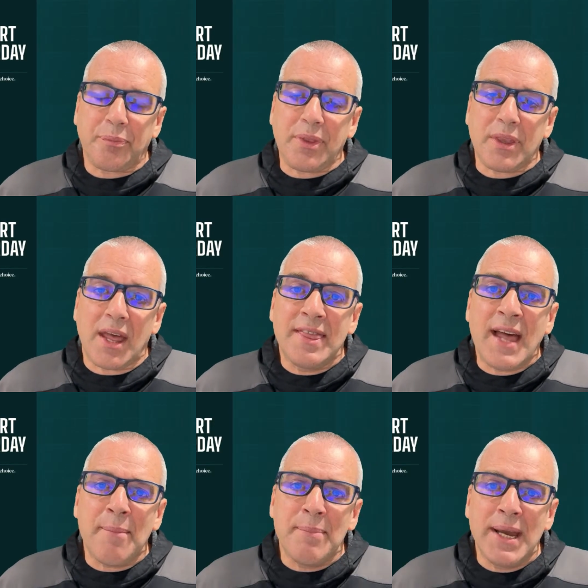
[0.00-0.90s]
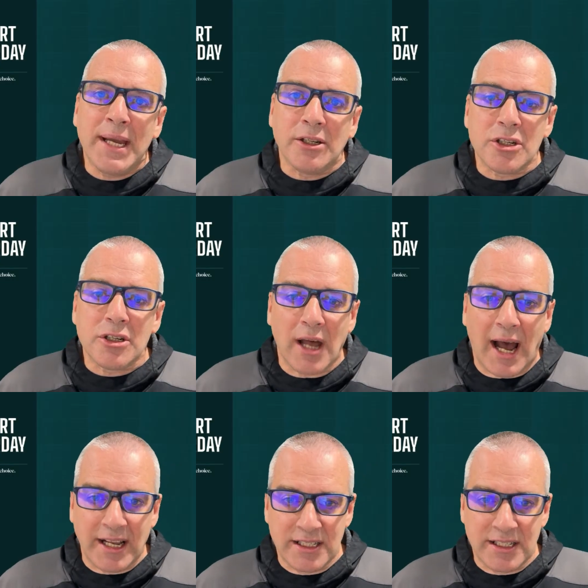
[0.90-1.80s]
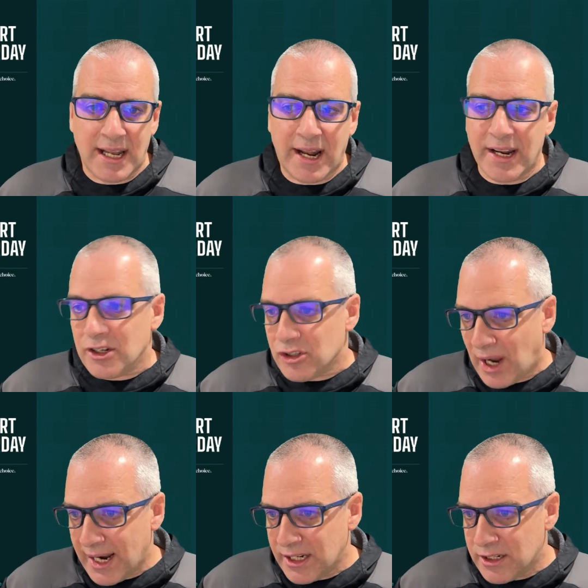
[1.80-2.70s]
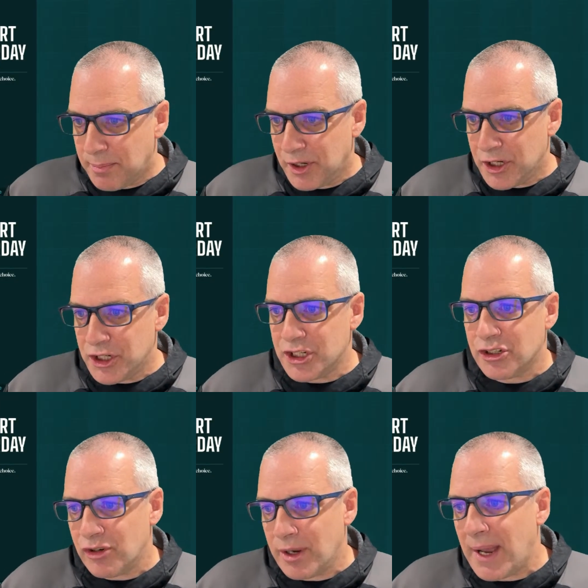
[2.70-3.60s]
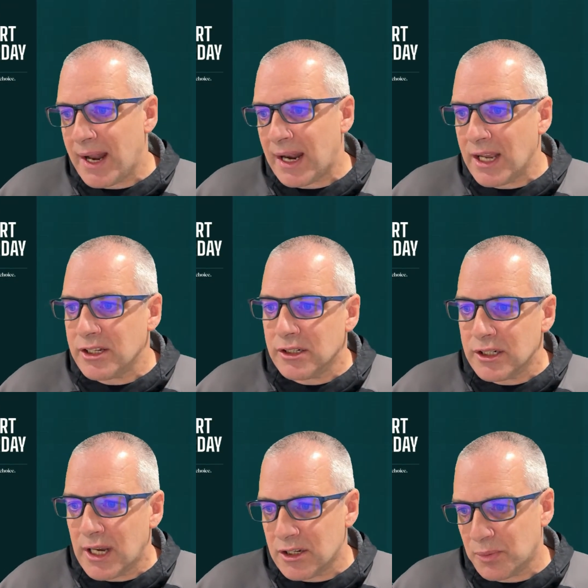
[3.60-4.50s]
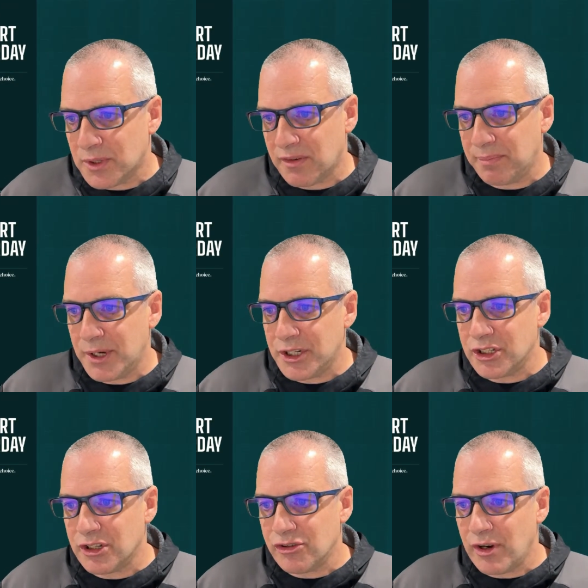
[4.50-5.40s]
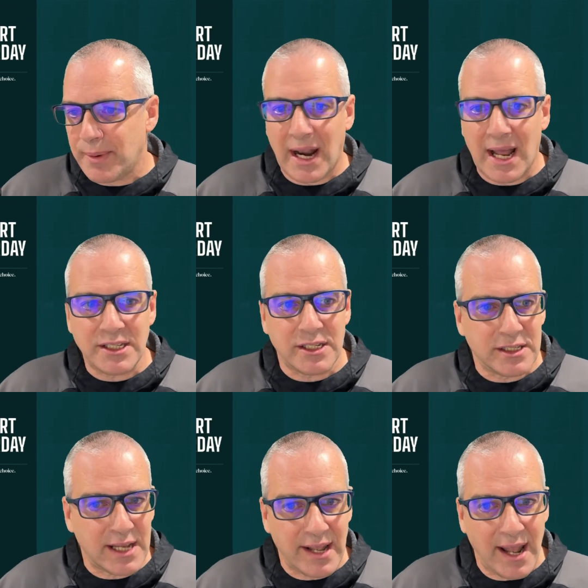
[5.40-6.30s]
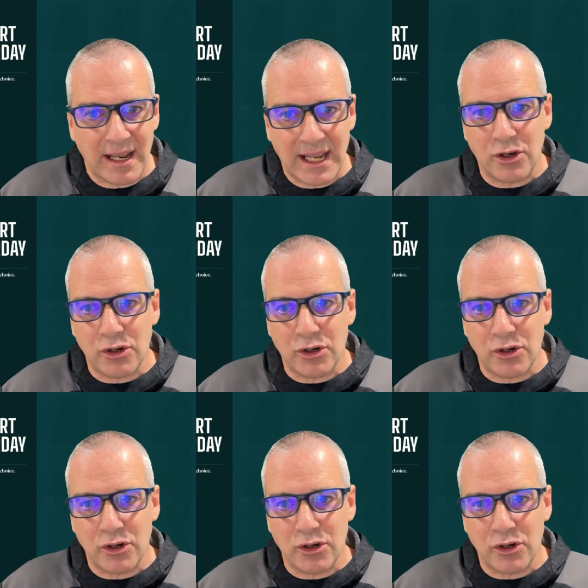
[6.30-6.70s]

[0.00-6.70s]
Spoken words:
That means that I can set that in. So I need to purchase a StreamYard license. Yeah. So once I've purchased a StreamYard license, then that link goes